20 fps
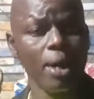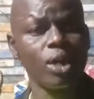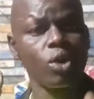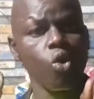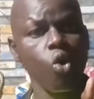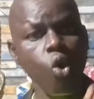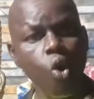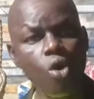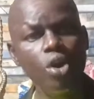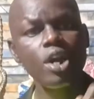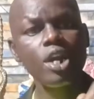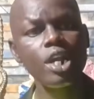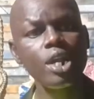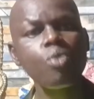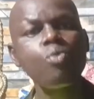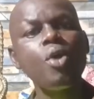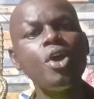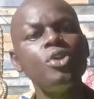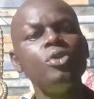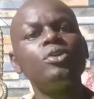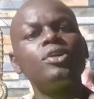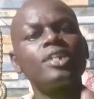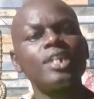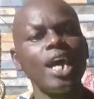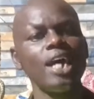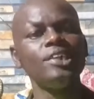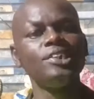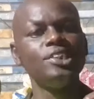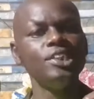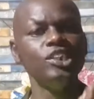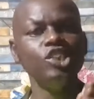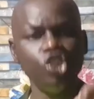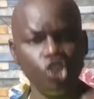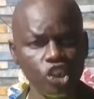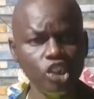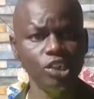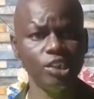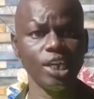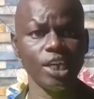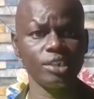But only when you trust in
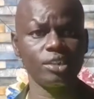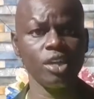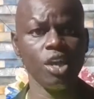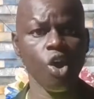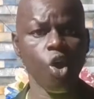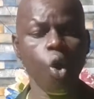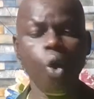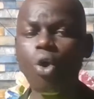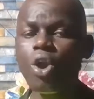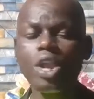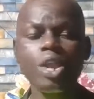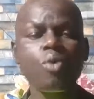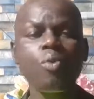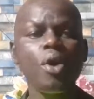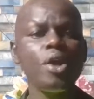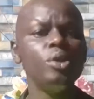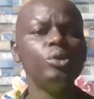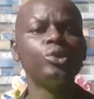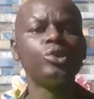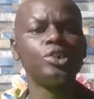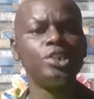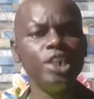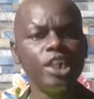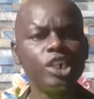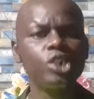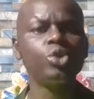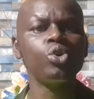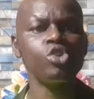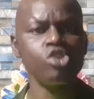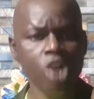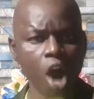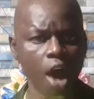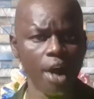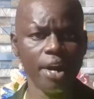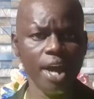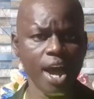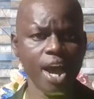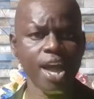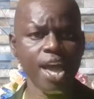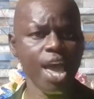Jesus, only when you stick to
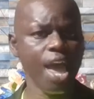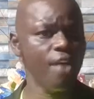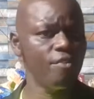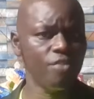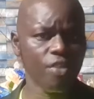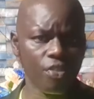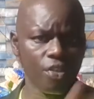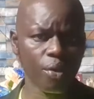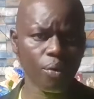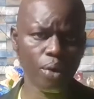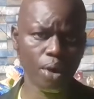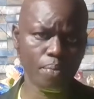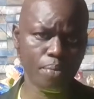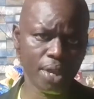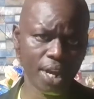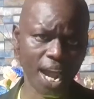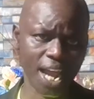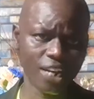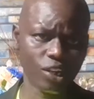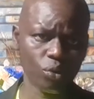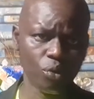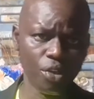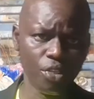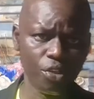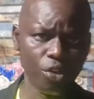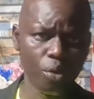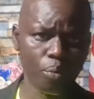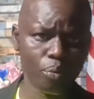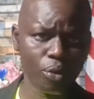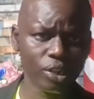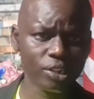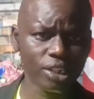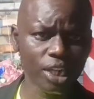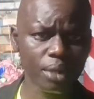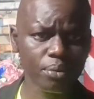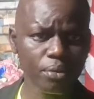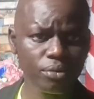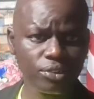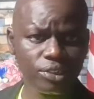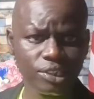God, everything will be right with you. Praise the
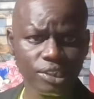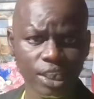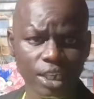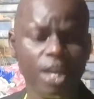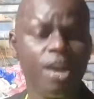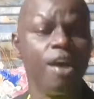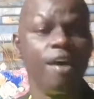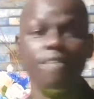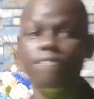name of Jesus.